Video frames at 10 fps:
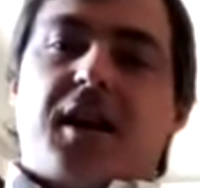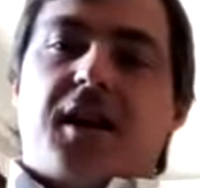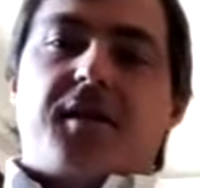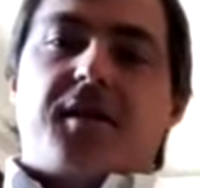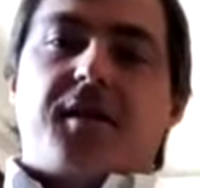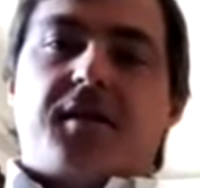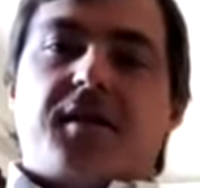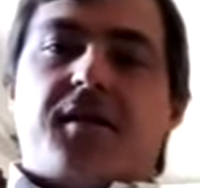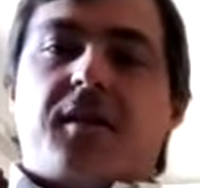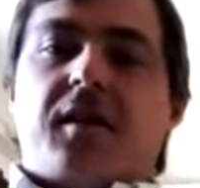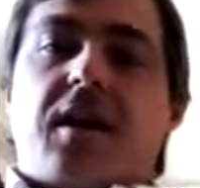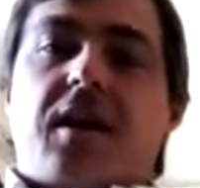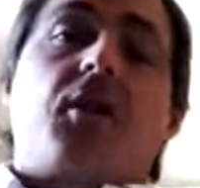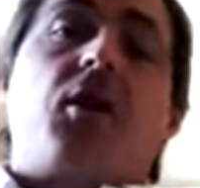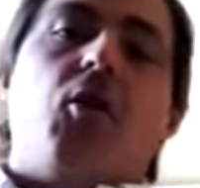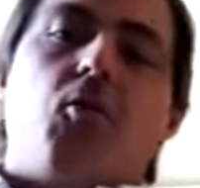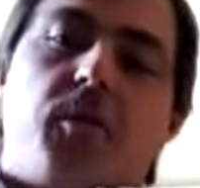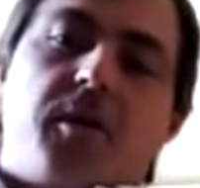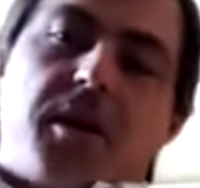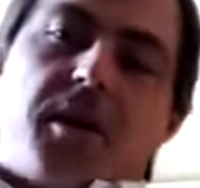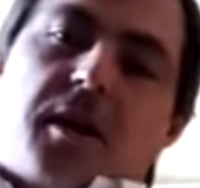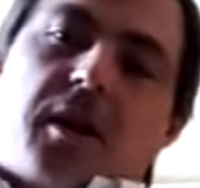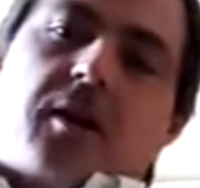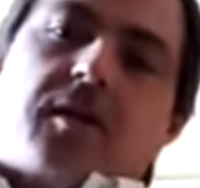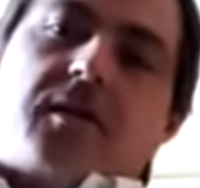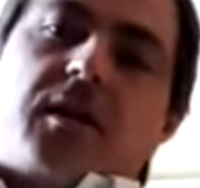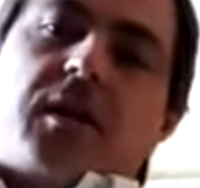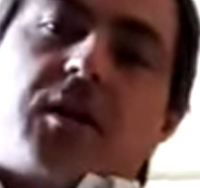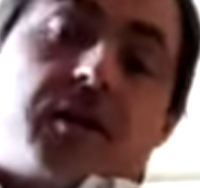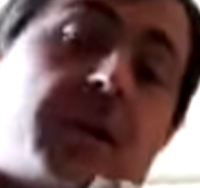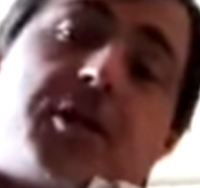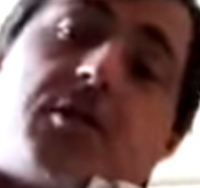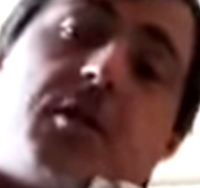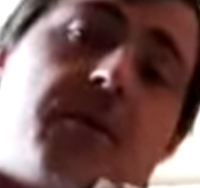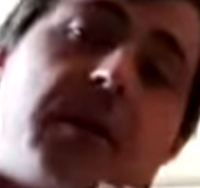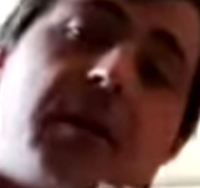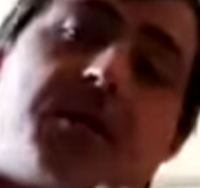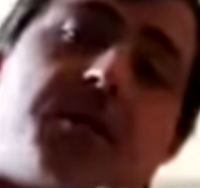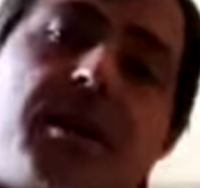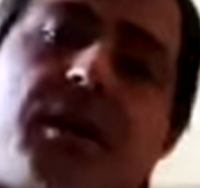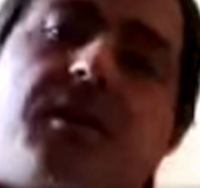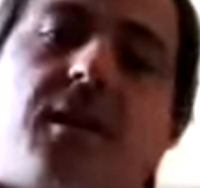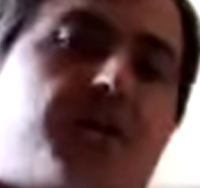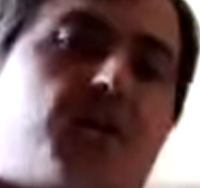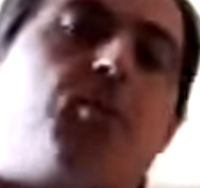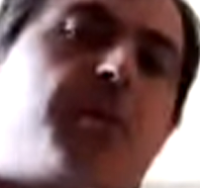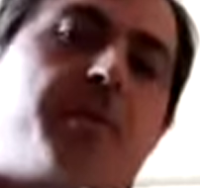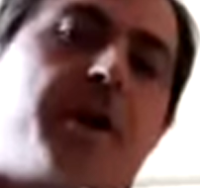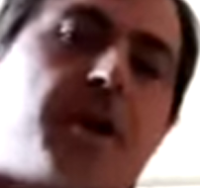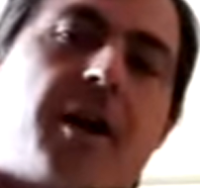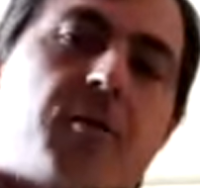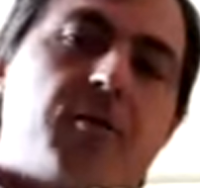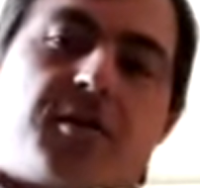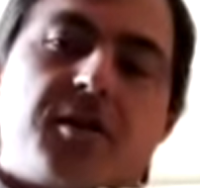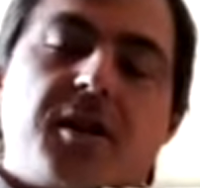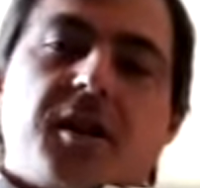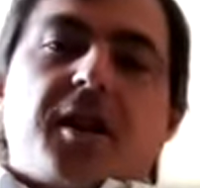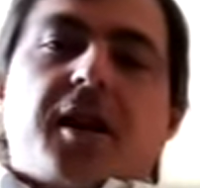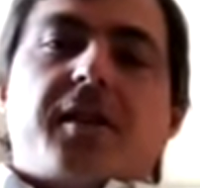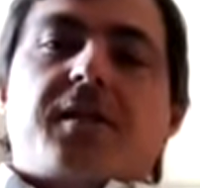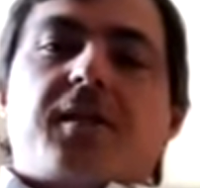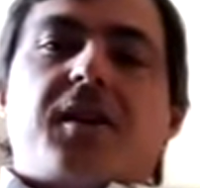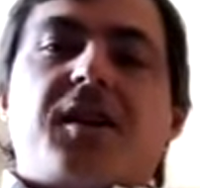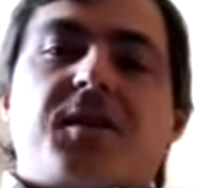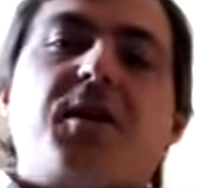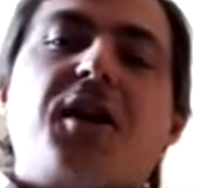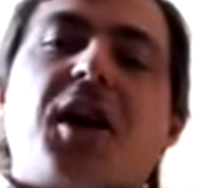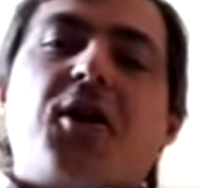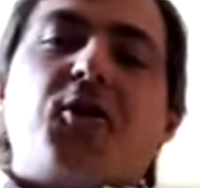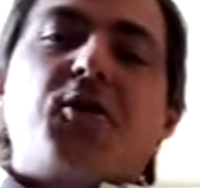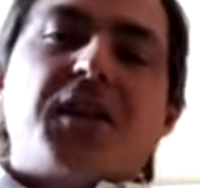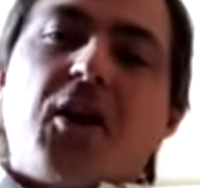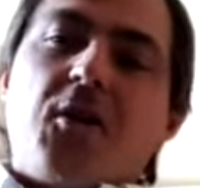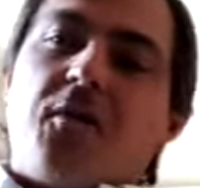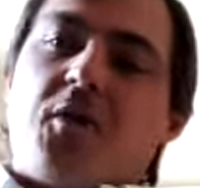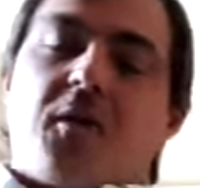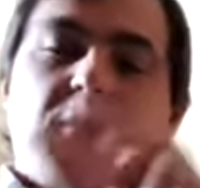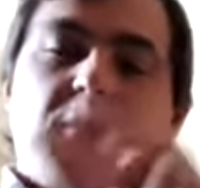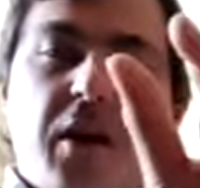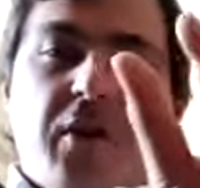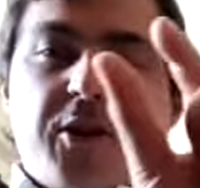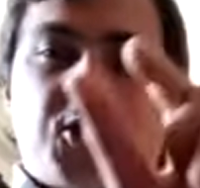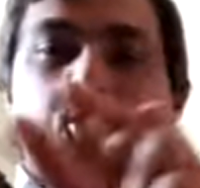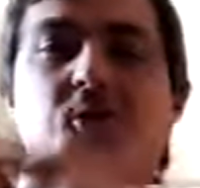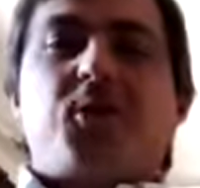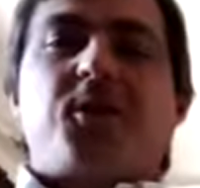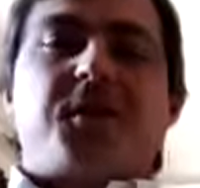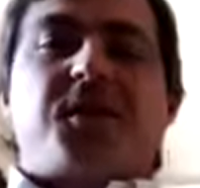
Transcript: as our home, because literally Villa Spalletti has always been our house. It's been a hotel for a very short